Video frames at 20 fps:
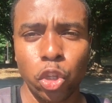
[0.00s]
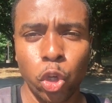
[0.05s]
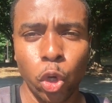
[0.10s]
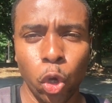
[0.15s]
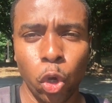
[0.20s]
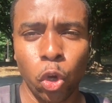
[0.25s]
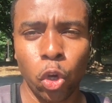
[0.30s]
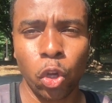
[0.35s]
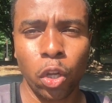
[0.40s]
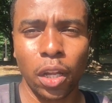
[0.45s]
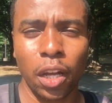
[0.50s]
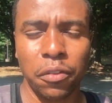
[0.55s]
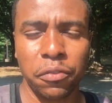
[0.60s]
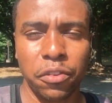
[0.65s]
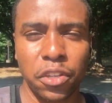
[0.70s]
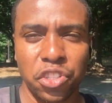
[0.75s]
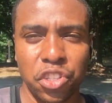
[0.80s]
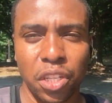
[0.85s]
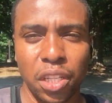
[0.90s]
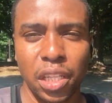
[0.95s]
you'll
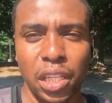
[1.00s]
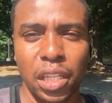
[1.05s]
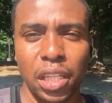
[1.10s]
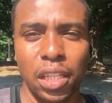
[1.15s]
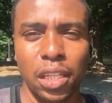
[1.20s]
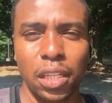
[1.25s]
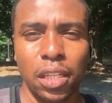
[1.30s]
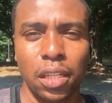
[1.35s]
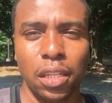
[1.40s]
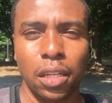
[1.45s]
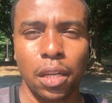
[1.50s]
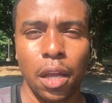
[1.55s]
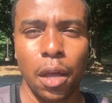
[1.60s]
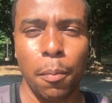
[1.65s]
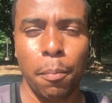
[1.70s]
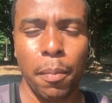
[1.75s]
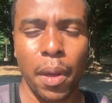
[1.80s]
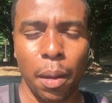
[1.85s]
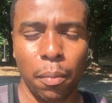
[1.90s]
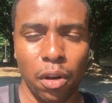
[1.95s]
efficiently
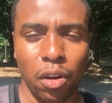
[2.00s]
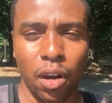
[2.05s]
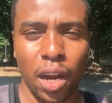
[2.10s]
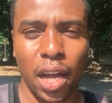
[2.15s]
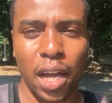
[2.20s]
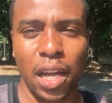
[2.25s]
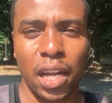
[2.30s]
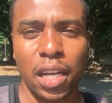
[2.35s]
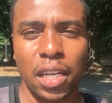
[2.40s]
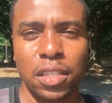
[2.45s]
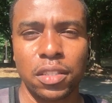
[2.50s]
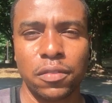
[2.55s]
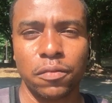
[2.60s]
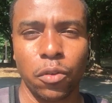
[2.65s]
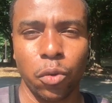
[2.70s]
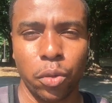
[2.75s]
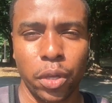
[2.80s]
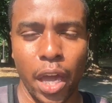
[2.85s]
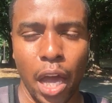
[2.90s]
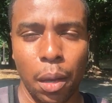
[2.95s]
memorize
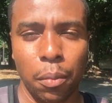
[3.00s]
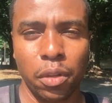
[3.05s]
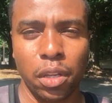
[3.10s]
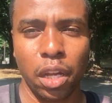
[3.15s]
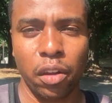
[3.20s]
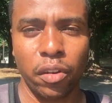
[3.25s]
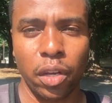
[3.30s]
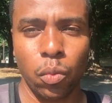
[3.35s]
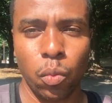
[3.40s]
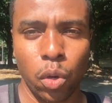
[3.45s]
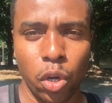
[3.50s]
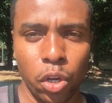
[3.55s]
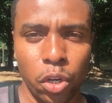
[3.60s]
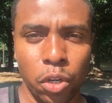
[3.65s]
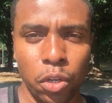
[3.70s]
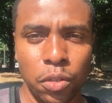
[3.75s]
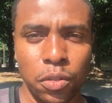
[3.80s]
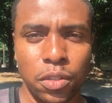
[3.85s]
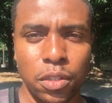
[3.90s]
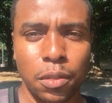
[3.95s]
vocabulary
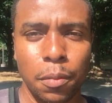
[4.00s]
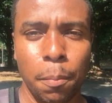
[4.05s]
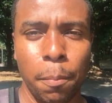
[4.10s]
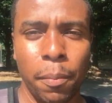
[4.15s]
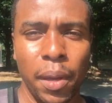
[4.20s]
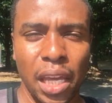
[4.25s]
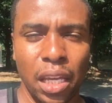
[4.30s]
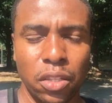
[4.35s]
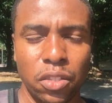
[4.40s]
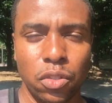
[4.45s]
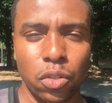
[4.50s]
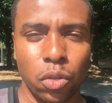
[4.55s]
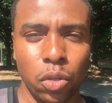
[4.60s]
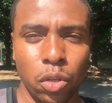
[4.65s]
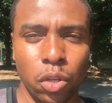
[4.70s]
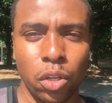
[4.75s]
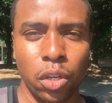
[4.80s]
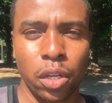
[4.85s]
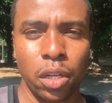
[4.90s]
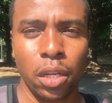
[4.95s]
words based
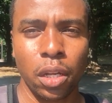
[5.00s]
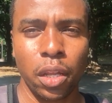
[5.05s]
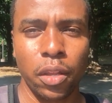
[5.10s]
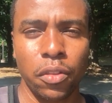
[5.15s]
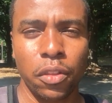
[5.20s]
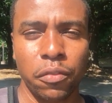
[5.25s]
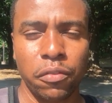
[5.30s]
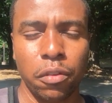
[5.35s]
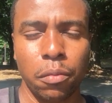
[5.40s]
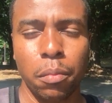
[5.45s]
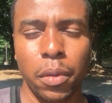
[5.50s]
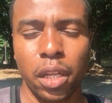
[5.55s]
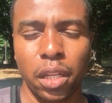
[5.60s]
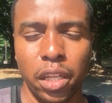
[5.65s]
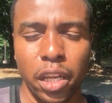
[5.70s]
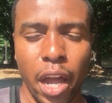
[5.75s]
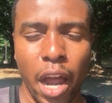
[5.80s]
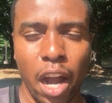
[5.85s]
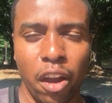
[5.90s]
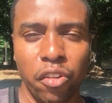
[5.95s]
on the
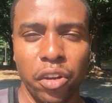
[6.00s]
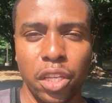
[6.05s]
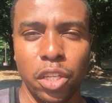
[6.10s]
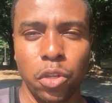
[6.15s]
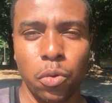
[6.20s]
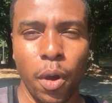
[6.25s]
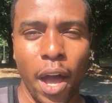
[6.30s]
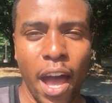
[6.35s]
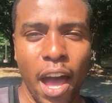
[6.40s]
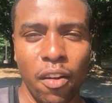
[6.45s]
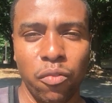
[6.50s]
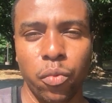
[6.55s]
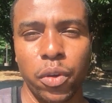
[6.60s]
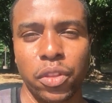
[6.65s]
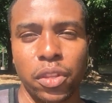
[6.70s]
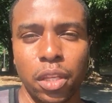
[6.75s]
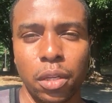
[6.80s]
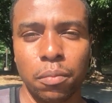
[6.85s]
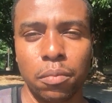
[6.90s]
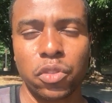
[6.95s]
familiarity you have
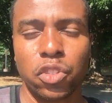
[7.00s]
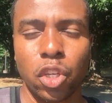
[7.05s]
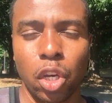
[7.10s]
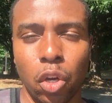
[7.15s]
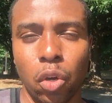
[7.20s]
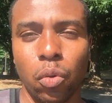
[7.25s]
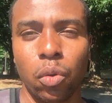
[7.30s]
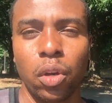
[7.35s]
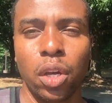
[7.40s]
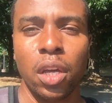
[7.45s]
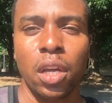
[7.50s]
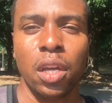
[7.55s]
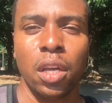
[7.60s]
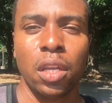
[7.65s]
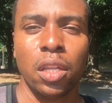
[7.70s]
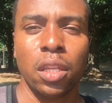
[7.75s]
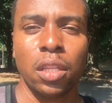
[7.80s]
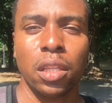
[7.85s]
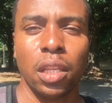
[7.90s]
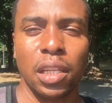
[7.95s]
with them. So
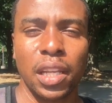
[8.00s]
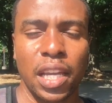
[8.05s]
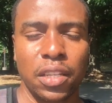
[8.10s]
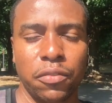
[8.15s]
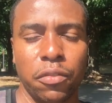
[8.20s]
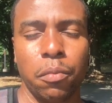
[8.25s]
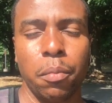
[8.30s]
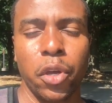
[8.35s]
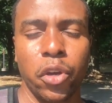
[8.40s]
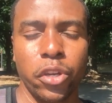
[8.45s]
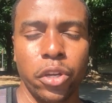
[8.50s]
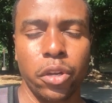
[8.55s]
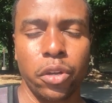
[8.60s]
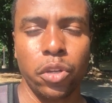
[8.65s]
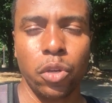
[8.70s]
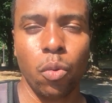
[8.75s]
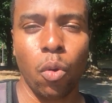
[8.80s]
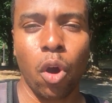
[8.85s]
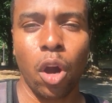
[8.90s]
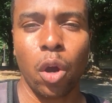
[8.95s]
the less familiar
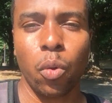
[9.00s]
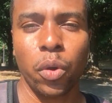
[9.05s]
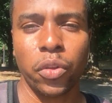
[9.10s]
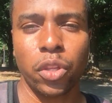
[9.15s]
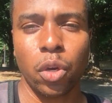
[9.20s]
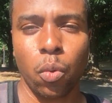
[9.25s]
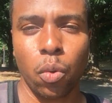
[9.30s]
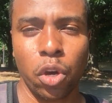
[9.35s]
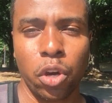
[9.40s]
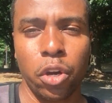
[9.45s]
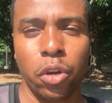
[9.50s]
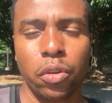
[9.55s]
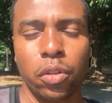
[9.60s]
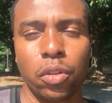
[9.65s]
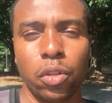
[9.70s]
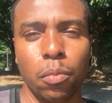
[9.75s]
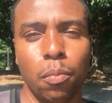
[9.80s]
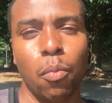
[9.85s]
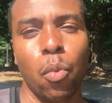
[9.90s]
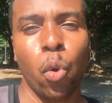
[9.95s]
you are with the
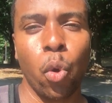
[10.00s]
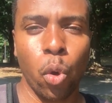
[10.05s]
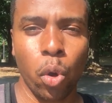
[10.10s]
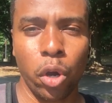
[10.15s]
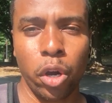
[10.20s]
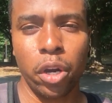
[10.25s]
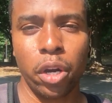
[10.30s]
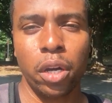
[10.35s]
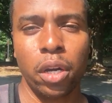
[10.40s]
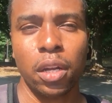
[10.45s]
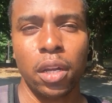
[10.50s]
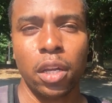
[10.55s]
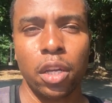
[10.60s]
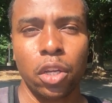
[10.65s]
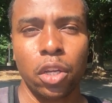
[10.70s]
word, the more